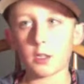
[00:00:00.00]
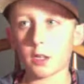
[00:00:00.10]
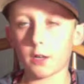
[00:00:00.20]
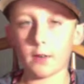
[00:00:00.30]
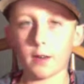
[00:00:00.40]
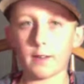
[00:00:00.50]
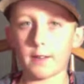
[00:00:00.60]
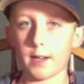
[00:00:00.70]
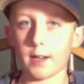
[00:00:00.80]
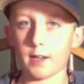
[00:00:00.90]
covered in
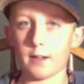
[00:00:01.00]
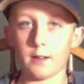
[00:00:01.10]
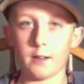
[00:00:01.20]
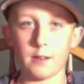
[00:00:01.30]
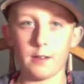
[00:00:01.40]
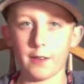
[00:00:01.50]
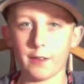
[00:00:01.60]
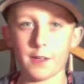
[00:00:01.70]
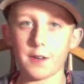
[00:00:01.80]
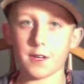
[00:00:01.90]
sand. There's
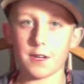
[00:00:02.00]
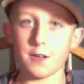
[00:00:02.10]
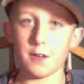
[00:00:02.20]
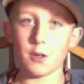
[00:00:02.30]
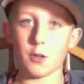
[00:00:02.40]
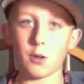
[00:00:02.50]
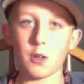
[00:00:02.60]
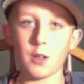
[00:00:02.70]
nothing it can do.